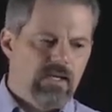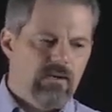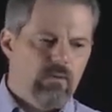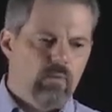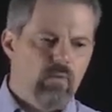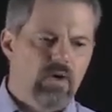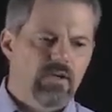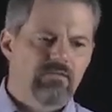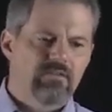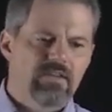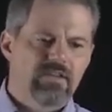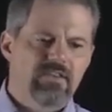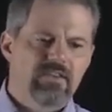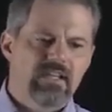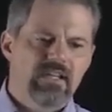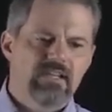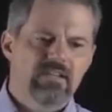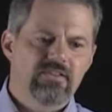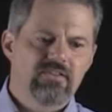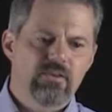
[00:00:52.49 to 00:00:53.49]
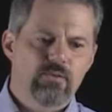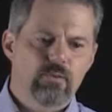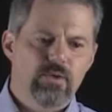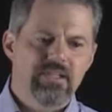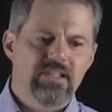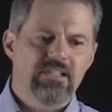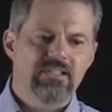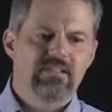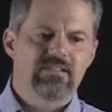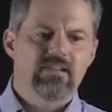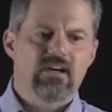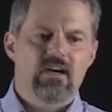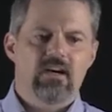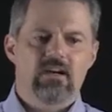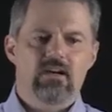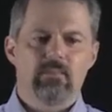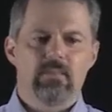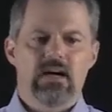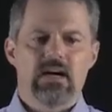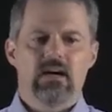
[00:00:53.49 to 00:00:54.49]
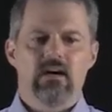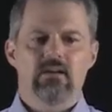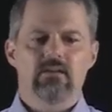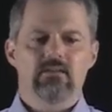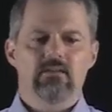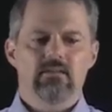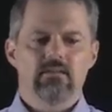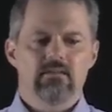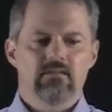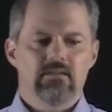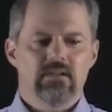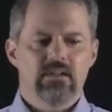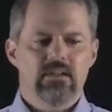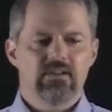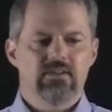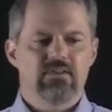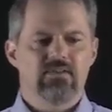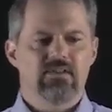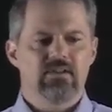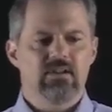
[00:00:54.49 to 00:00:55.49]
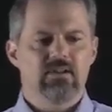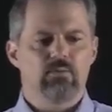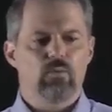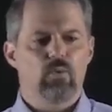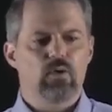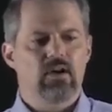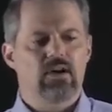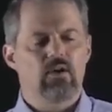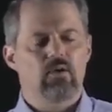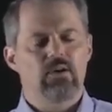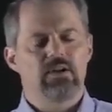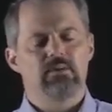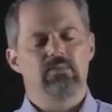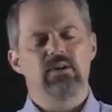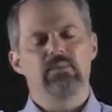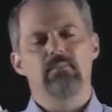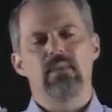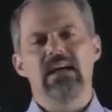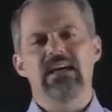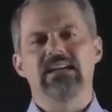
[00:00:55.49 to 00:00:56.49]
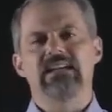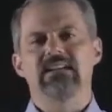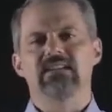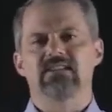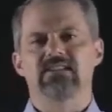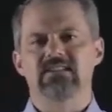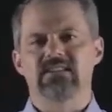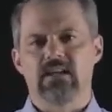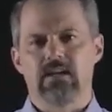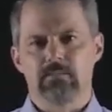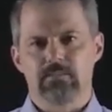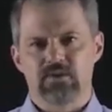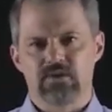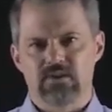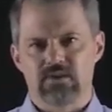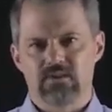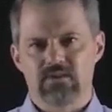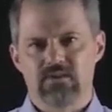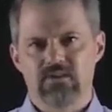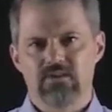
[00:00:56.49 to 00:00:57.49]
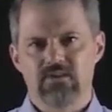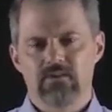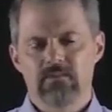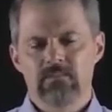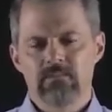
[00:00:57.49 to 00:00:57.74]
One of the things that we need to talk about is that we're going to be making assumptions.